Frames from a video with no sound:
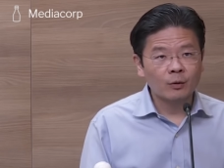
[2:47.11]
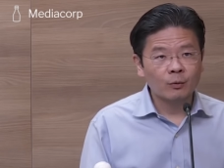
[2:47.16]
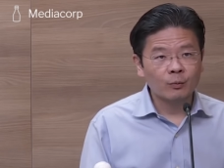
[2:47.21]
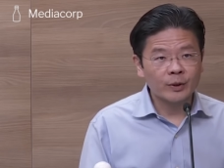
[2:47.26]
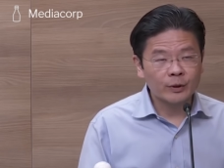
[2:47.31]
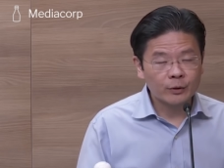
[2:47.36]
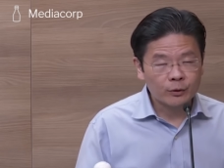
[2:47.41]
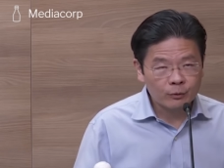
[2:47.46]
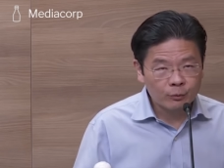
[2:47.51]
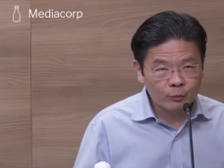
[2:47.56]

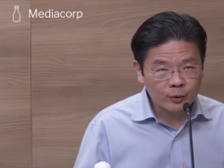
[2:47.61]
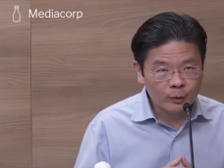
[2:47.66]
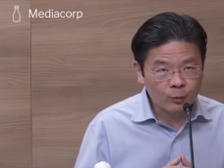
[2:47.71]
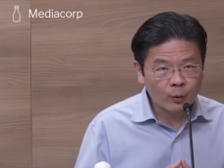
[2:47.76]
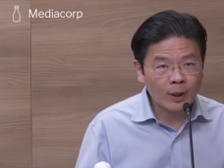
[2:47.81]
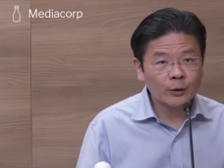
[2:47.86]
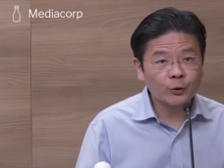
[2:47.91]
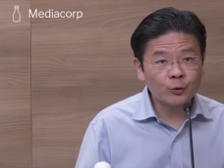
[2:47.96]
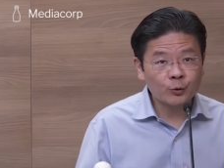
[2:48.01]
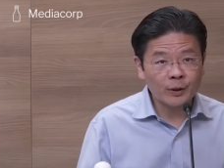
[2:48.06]
We
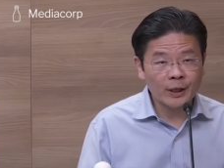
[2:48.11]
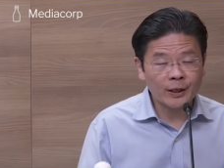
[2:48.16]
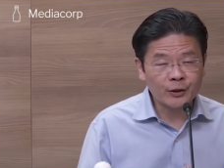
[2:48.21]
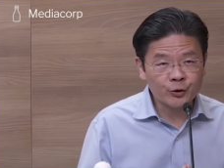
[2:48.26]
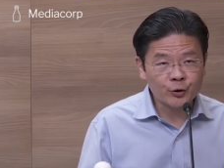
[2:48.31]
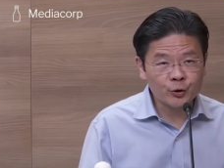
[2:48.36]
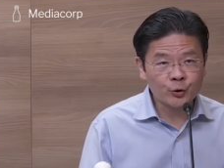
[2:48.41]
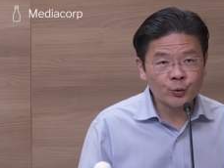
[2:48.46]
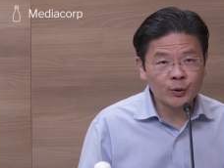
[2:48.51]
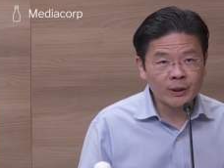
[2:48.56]
want to
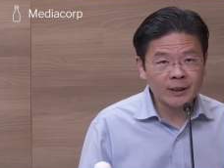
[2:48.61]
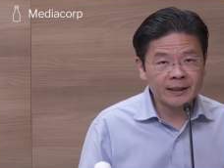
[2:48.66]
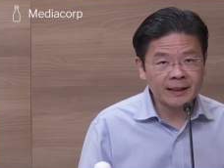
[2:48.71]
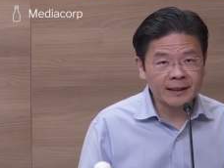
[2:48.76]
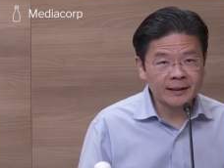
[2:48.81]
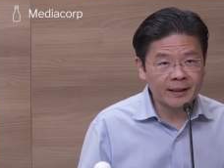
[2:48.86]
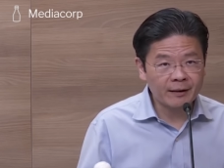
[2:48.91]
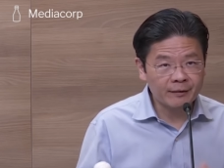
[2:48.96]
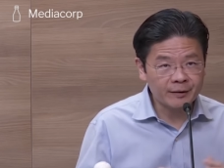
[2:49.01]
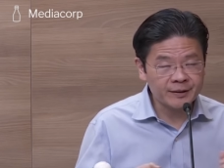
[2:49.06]
ensure
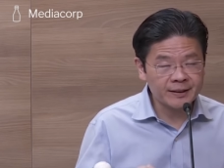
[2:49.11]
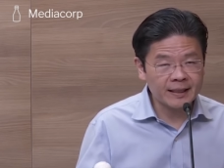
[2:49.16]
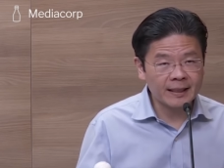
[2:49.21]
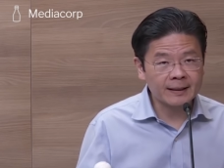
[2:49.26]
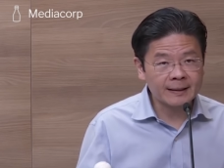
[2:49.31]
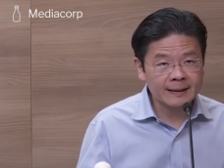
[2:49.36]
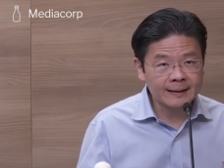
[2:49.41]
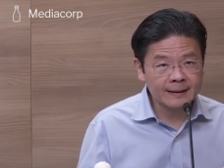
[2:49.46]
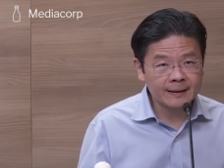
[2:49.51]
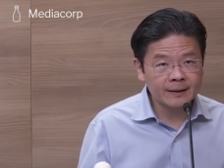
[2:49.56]
that there is
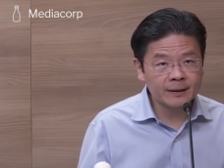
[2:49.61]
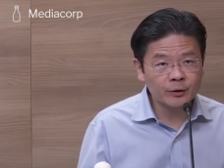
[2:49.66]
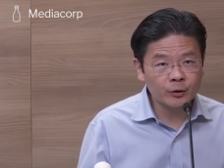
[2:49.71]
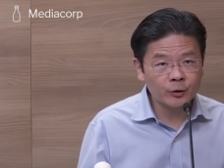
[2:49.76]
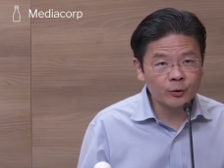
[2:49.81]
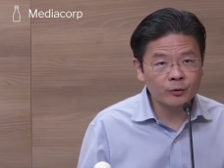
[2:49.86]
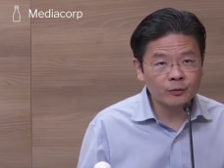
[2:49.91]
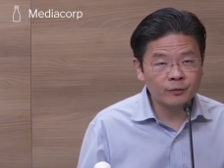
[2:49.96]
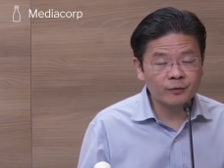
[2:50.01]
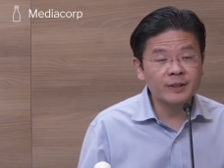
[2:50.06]
that
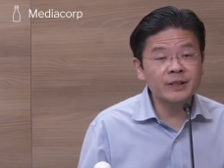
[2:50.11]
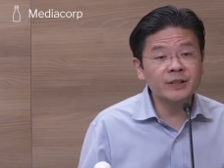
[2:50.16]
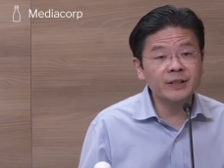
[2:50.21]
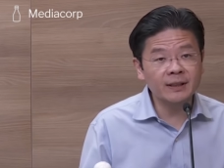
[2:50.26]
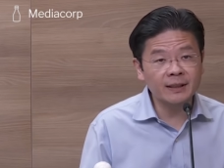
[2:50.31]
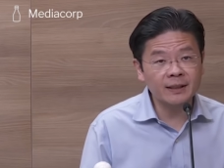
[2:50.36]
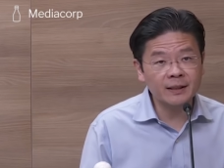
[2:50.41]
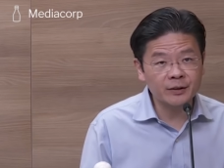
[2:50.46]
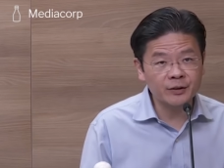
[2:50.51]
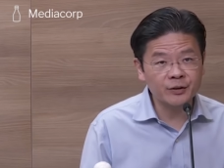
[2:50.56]
continued
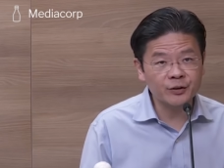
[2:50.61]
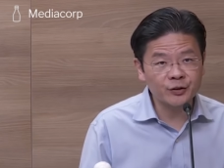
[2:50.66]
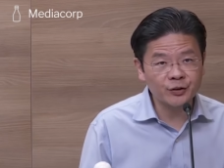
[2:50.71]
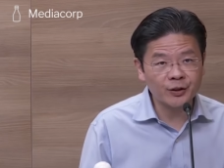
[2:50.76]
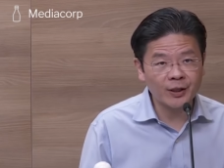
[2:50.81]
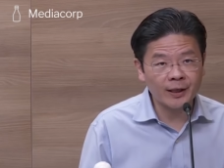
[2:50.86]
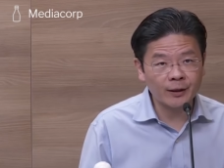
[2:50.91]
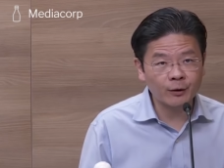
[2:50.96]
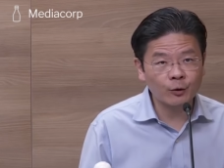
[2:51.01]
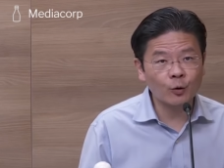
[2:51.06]
vigilance
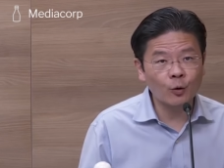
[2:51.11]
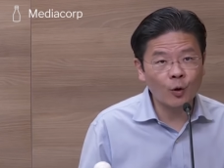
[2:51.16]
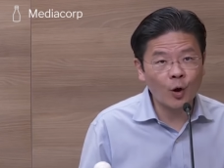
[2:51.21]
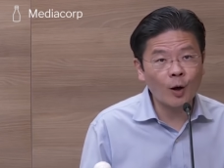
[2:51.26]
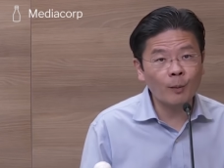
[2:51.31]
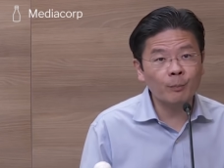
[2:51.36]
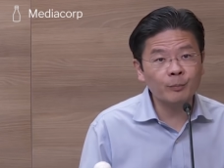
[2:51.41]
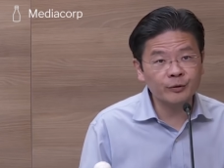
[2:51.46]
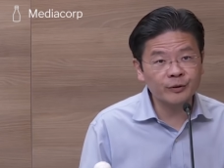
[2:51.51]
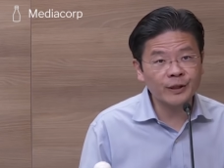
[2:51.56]
and
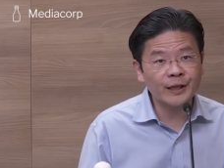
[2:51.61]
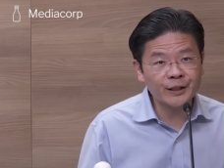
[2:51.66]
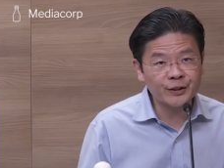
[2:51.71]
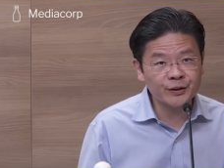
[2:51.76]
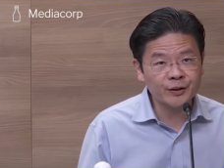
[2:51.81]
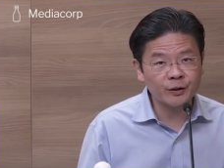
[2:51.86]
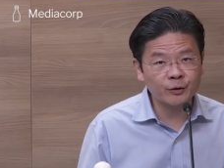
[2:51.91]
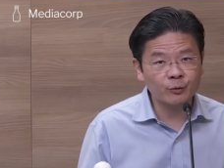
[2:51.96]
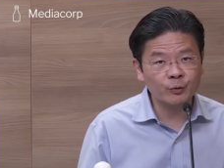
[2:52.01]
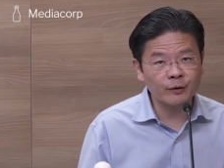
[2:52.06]

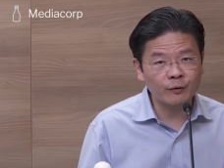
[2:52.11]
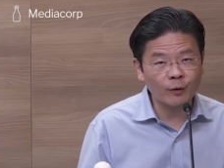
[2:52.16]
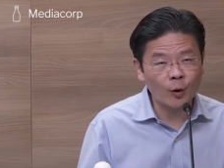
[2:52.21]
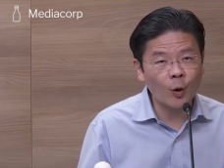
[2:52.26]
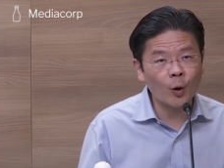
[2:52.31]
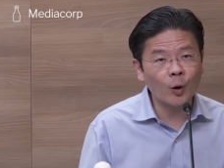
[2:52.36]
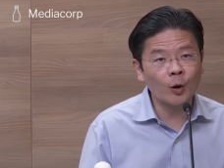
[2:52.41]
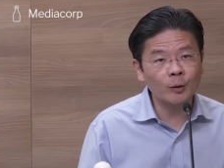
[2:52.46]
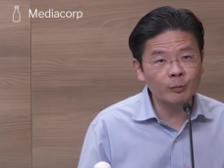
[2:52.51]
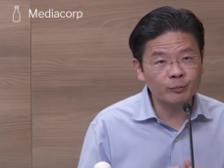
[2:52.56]
cooperation with
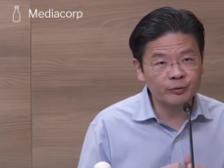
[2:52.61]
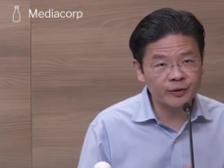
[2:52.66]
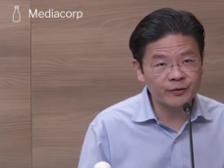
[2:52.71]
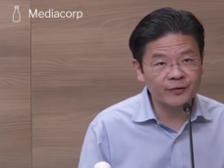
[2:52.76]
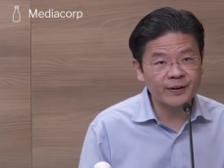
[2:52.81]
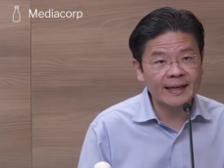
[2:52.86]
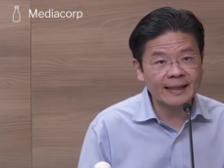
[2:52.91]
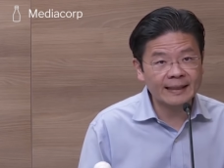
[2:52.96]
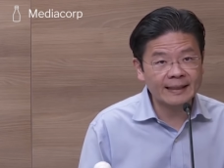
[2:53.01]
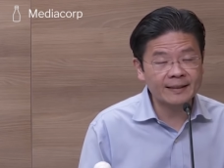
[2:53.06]
all
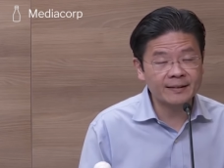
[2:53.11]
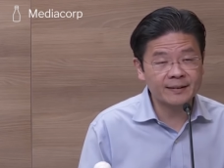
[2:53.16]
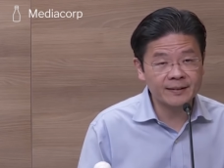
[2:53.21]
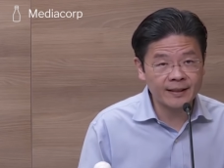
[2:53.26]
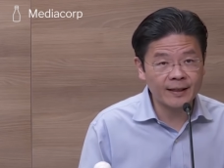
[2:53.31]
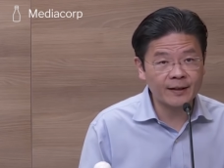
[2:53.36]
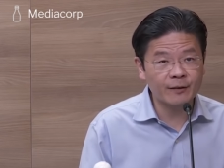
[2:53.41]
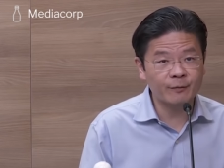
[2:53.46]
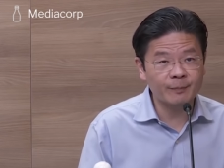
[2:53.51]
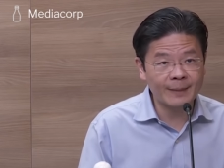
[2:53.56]
prevailing
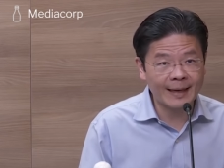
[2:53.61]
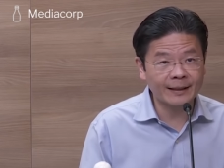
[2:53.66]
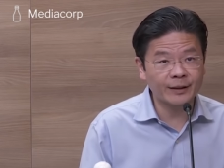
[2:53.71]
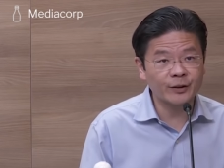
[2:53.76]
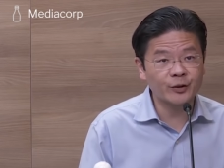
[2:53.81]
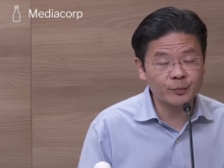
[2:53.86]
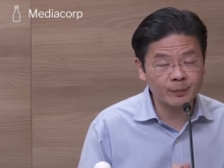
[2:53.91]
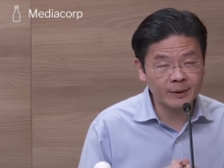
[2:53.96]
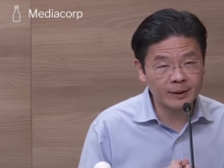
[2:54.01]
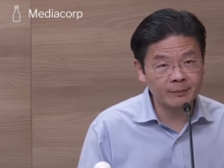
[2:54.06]
safe
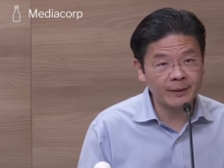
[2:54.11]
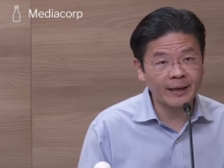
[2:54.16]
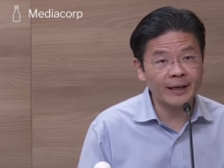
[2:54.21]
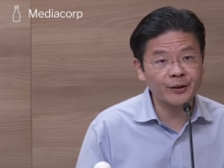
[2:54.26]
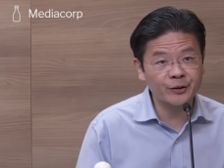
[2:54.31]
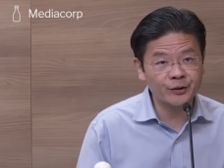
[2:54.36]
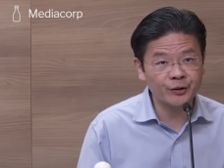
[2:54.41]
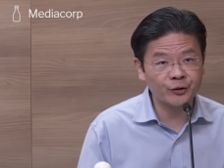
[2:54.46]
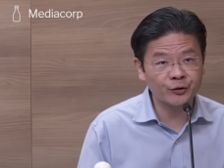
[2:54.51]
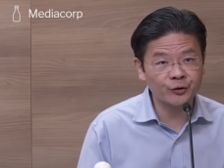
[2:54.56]
management
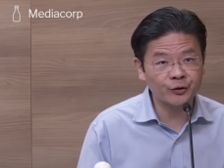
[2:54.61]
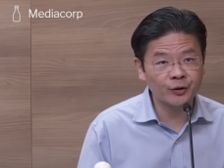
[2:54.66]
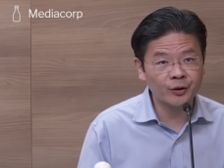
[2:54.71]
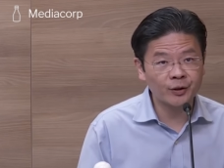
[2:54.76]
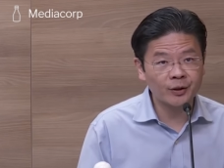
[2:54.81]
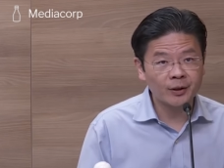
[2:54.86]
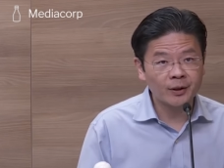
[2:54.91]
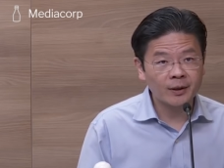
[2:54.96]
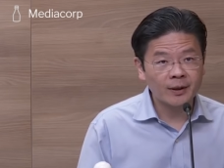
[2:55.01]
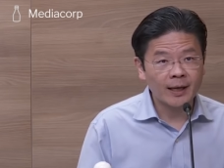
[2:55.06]
measures.
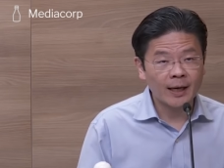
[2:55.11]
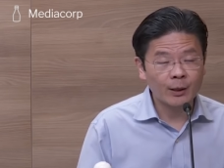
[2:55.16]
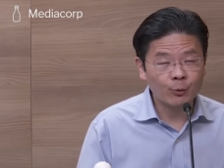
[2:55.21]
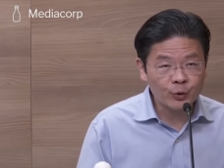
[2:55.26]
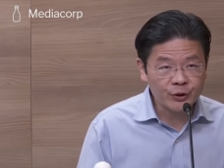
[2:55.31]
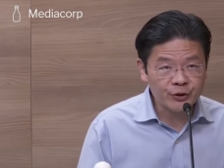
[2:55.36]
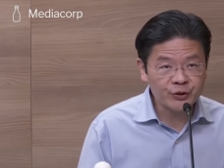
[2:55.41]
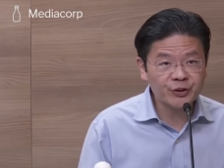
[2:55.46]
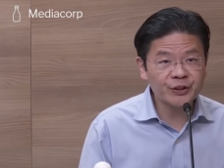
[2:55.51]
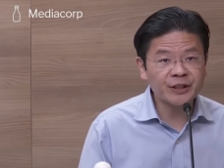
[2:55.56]
And
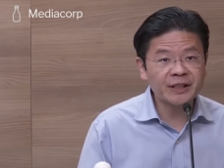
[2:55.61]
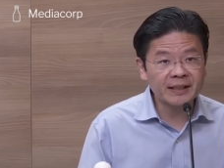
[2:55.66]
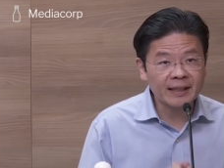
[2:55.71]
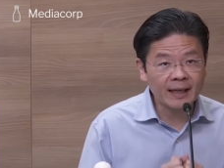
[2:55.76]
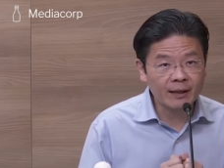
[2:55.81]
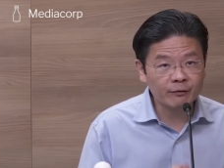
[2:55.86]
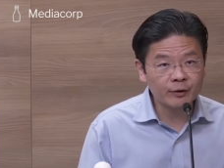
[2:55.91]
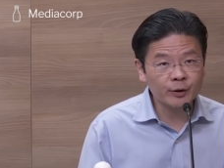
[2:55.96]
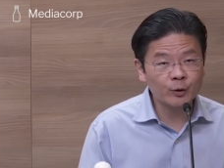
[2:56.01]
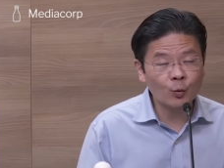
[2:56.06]
we seek
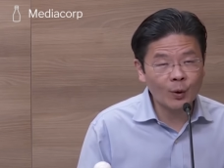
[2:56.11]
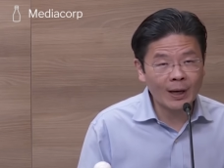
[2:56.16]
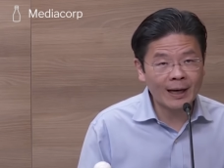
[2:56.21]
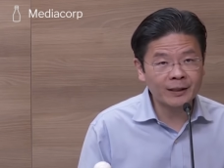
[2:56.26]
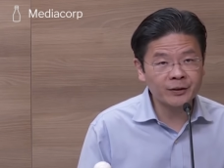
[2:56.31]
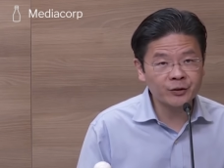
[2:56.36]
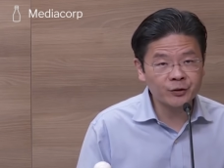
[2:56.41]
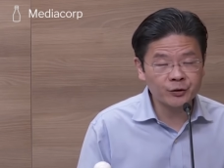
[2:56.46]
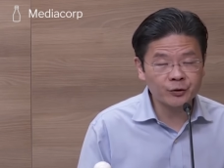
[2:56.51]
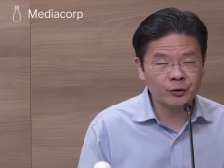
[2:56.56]

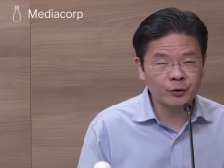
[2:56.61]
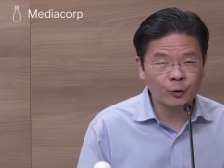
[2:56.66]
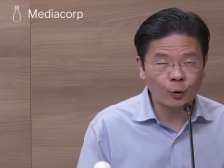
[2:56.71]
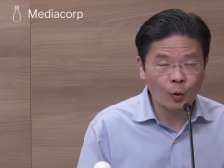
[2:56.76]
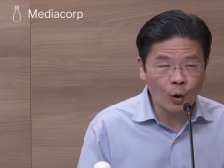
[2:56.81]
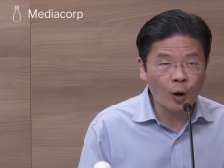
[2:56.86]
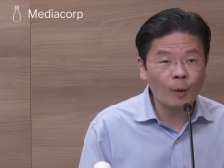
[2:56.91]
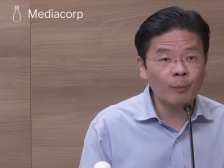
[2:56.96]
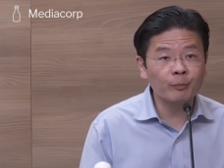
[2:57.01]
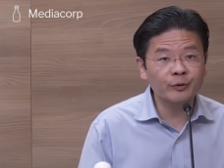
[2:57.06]
everyone's
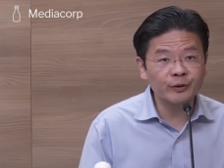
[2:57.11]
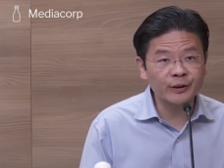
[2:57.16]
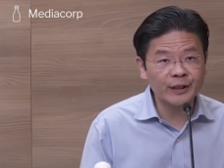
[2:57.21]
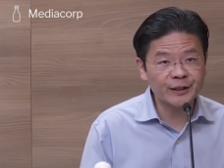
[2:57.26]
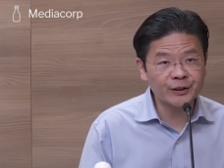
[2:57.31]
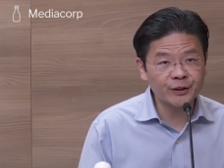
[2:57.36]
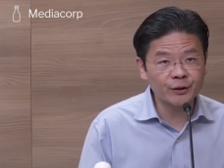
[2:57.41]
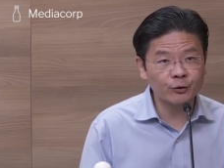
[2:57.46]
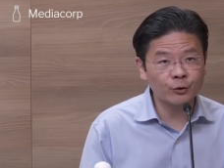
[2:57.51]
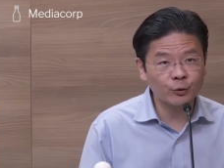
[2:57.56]

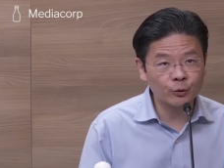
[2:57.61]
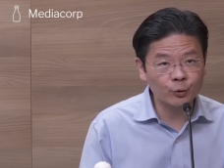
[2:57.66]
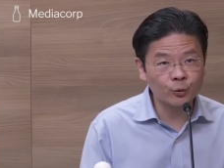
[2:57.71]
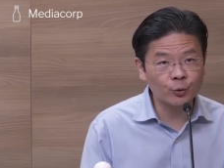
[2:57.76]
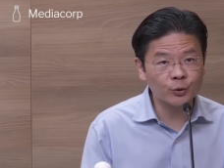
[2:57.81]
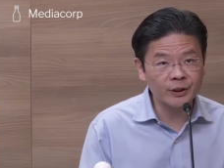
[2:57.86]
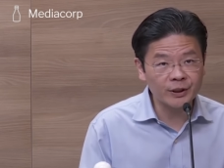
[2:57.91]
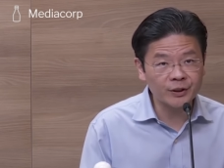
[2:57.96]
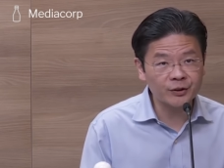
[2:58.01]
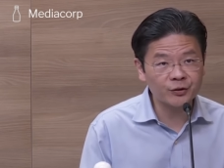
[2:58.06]
cooperation to
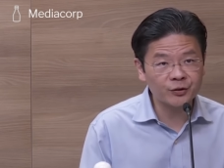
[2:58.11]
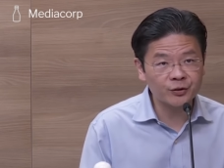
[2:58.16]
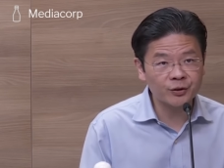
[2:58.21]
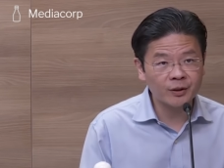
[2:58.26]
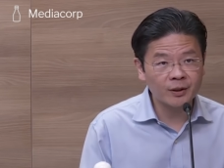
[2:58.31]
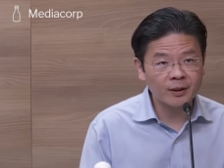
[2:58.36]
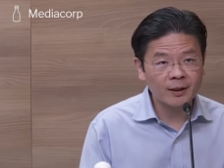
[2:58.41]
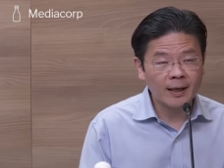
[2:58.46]
do this.